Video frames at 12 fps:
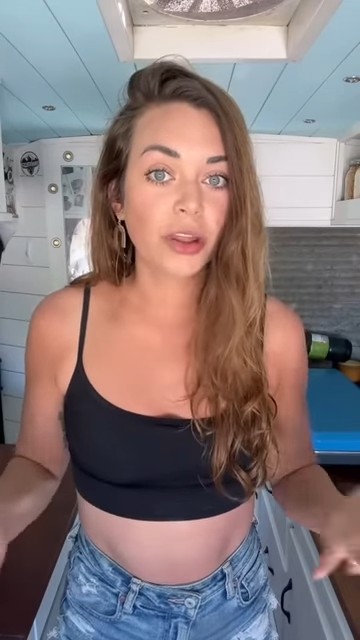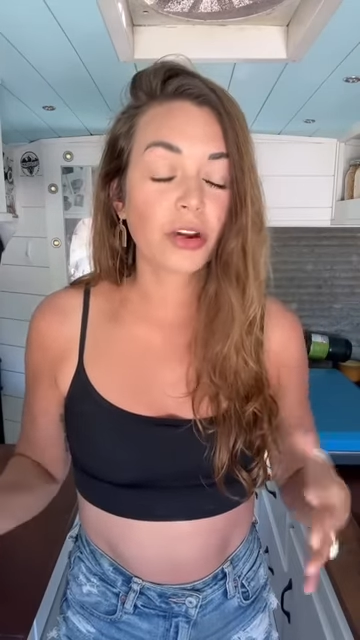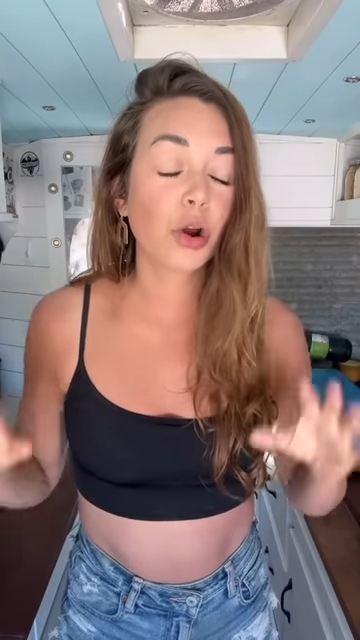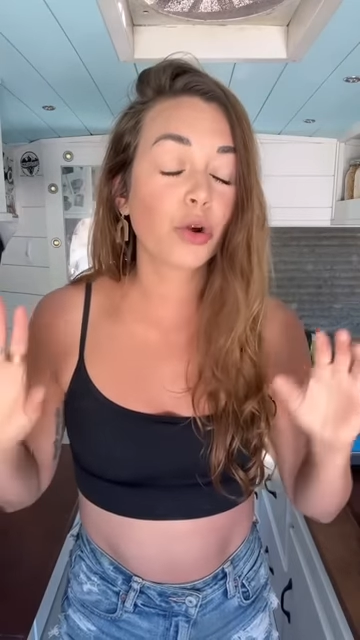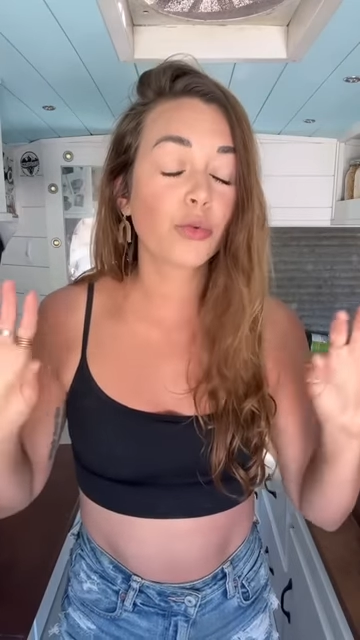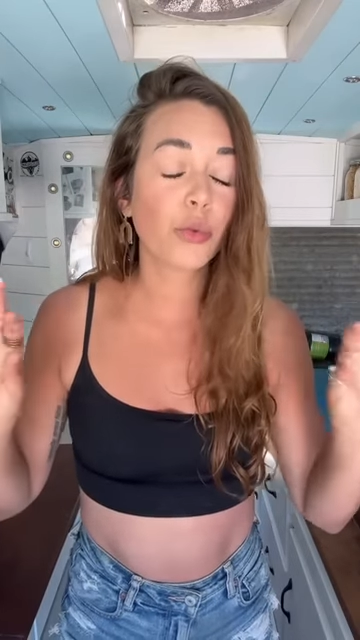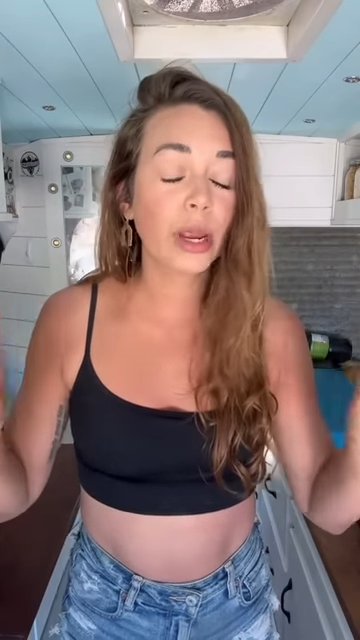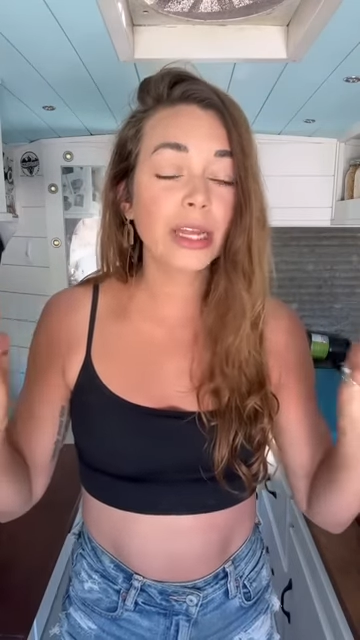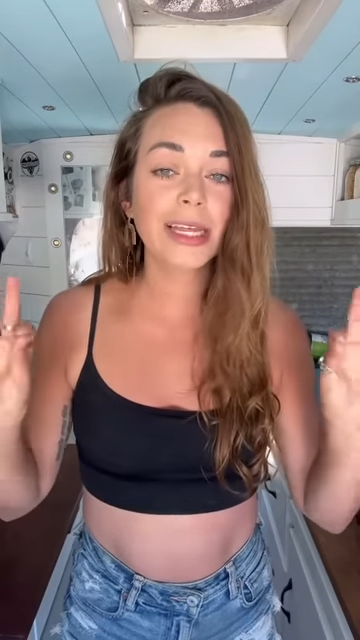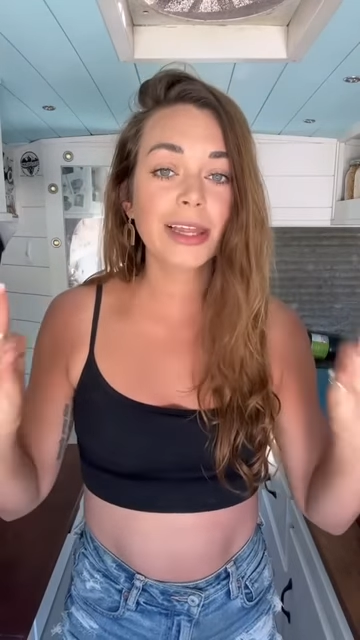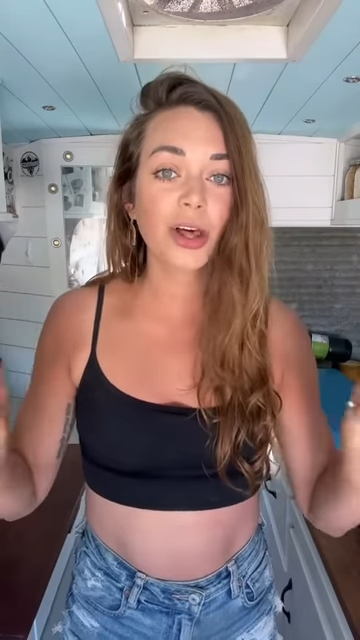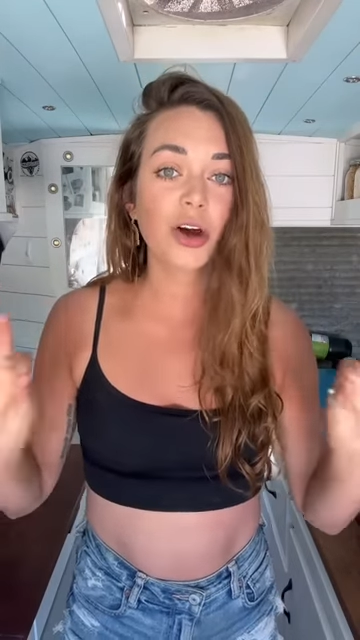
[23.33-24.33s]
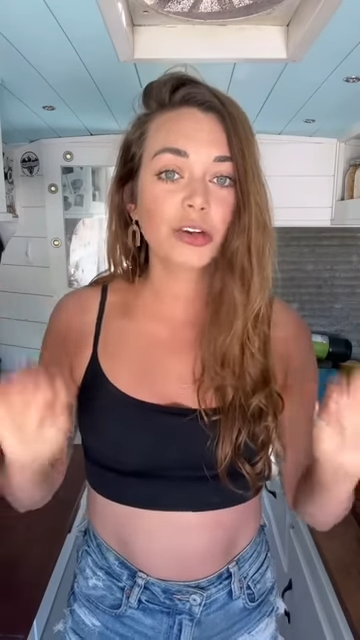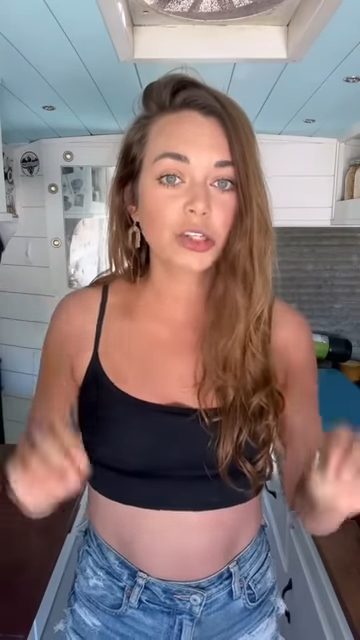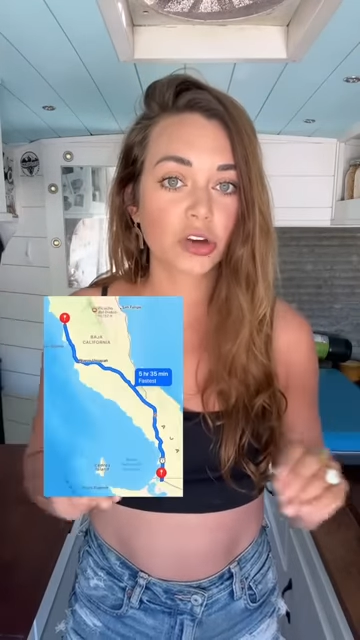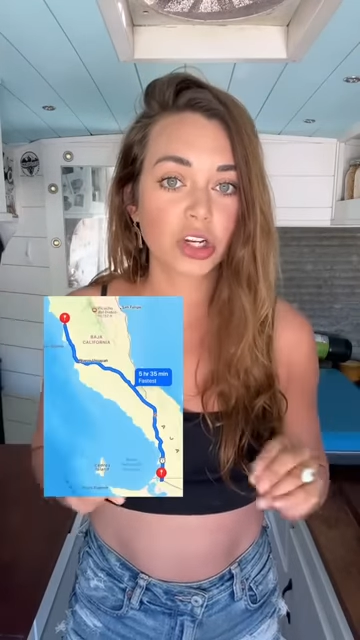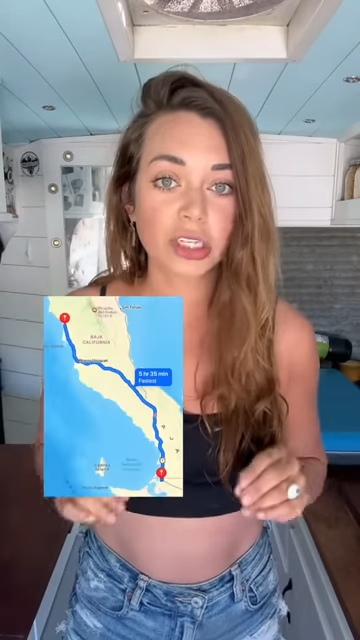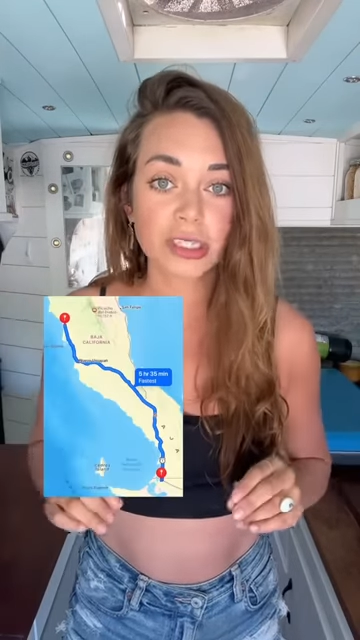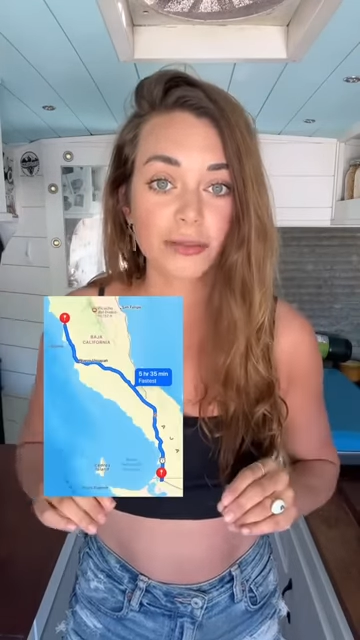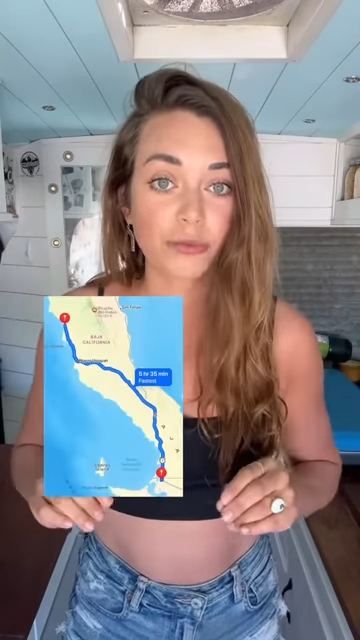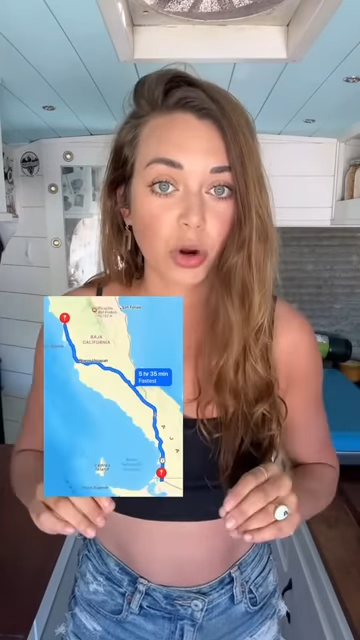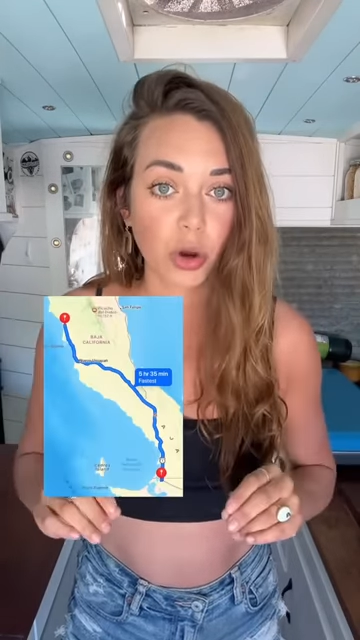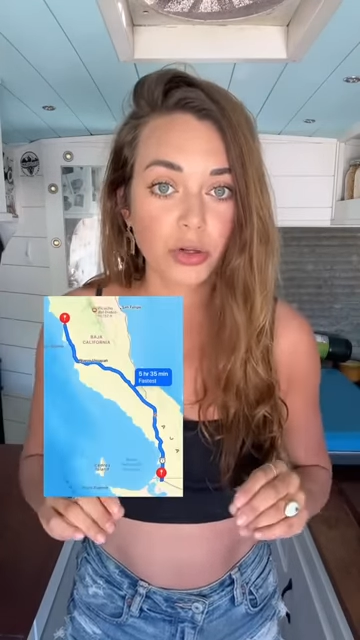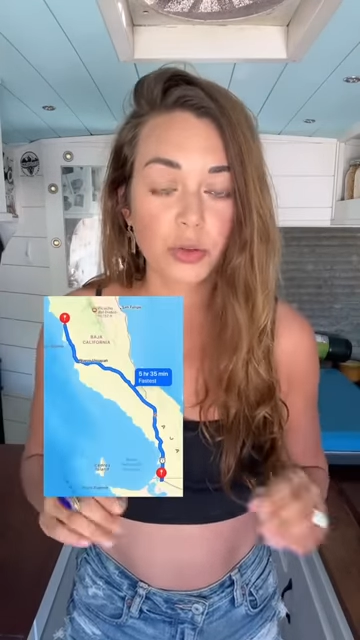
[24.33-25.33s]
There are really long stretches of
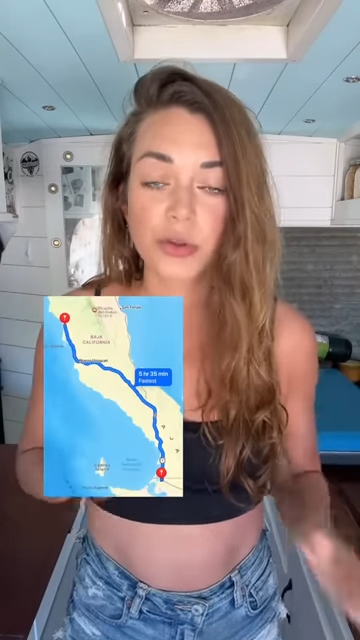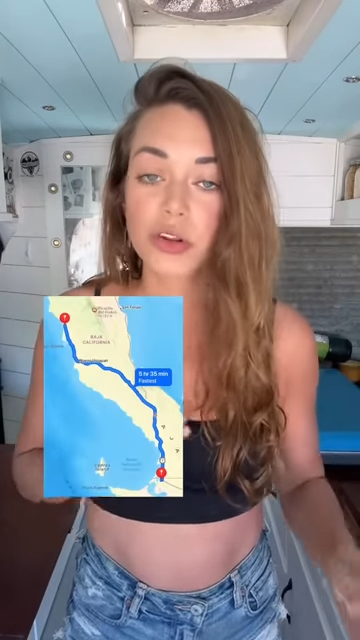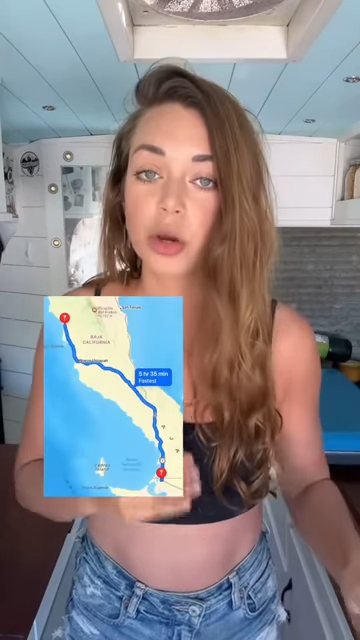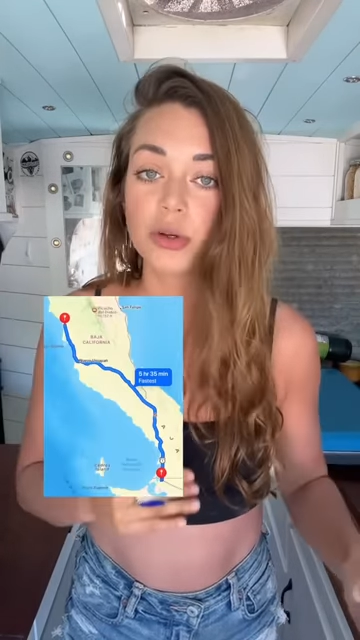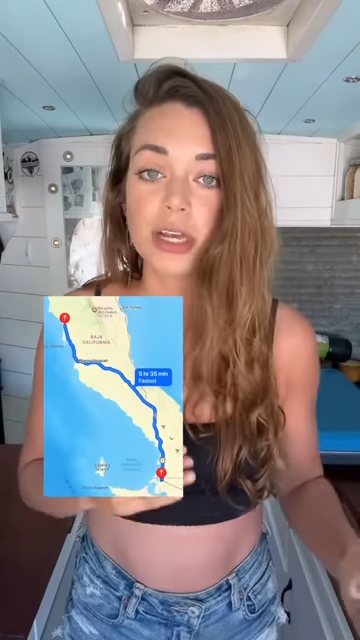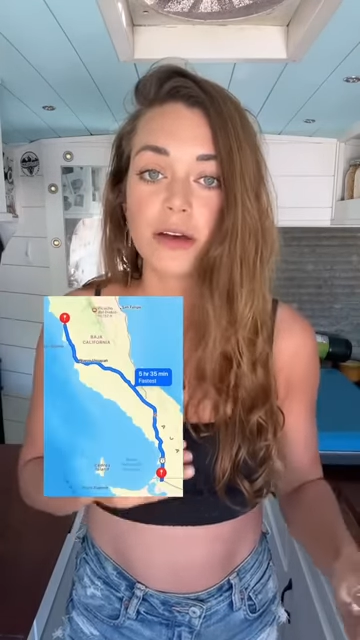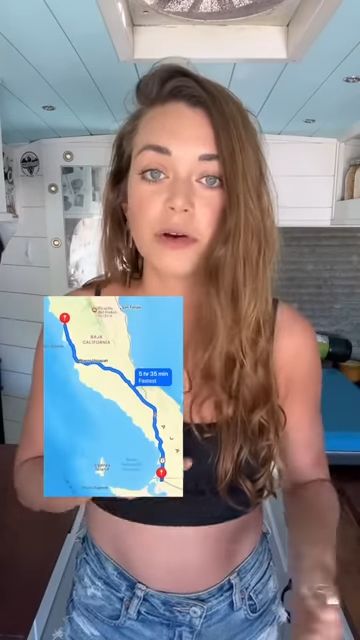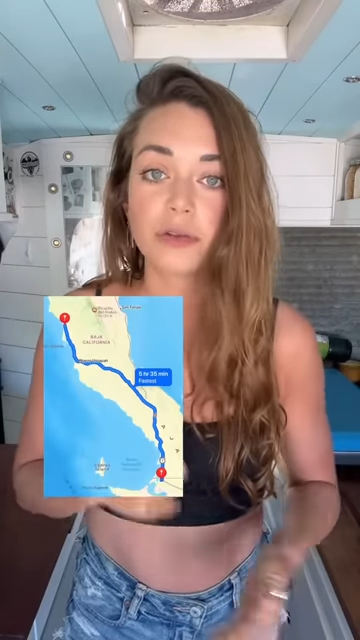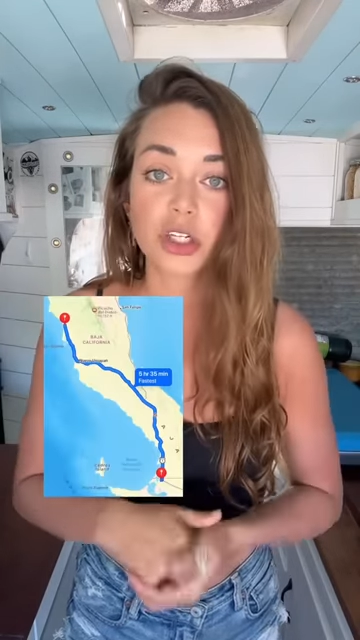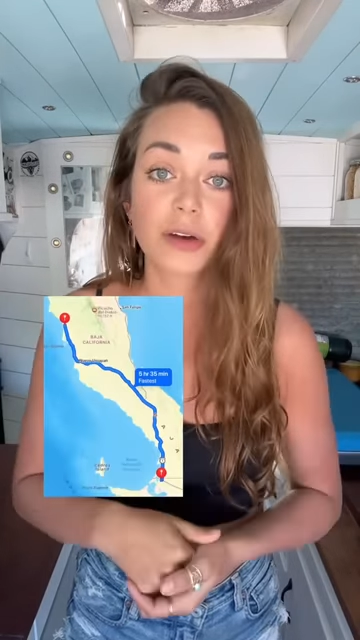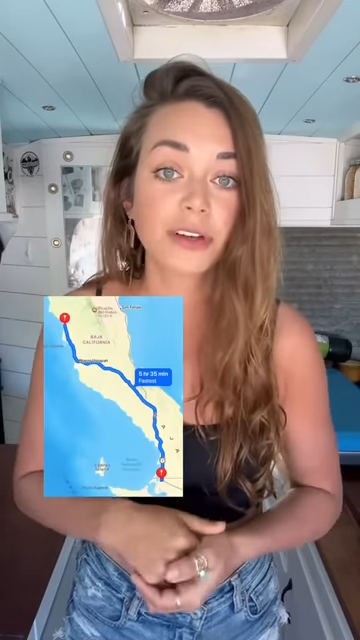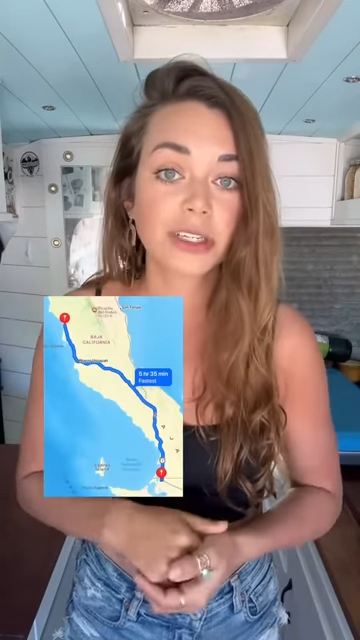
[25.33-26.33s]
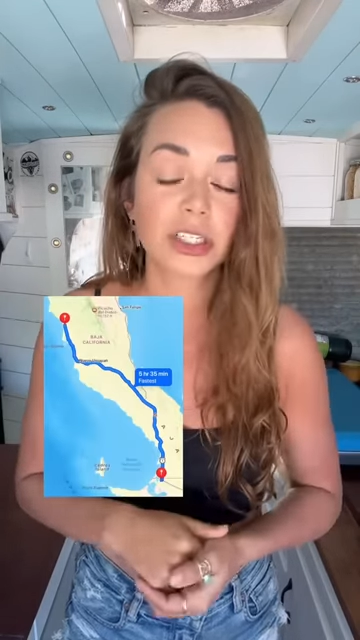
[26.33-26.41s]
roads with no cell phone service,